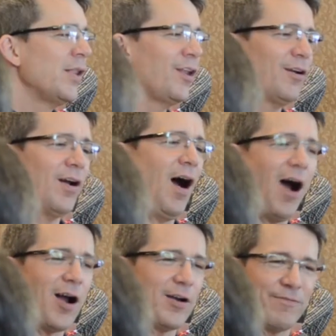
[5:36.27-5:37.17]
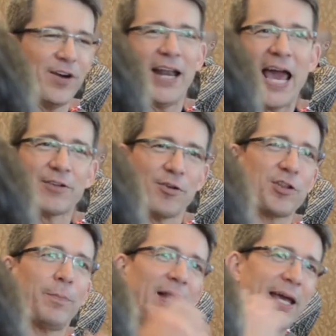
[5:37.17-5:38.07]
that are hard for an
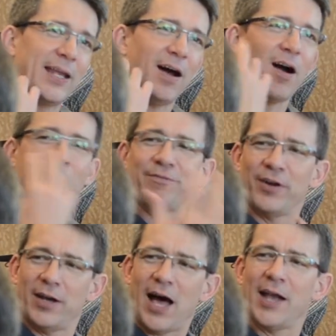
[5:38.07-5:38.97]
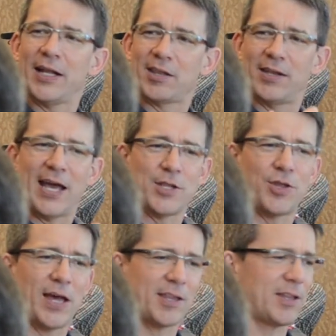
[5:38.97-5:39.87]
actress to play and hard for an audience to
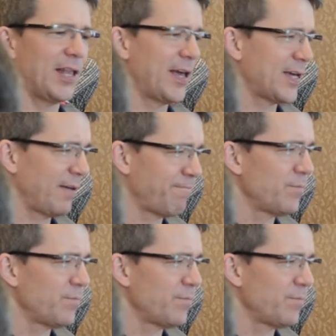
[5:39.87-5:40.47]
digest. Like,